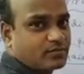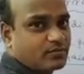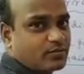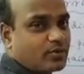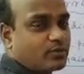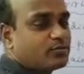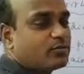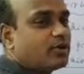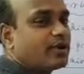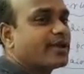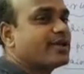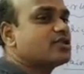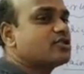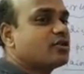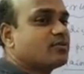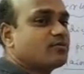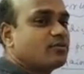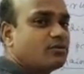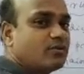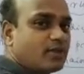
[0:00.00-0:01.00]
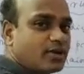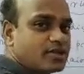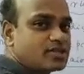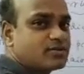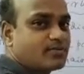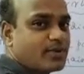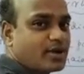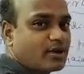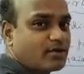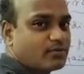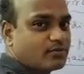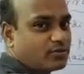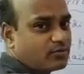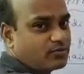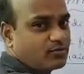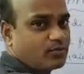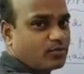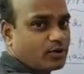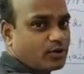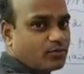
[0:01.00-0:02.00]
from the rest part of the
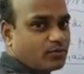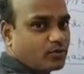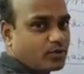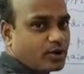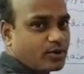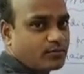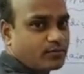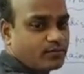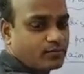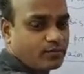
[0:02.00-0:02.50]
main program.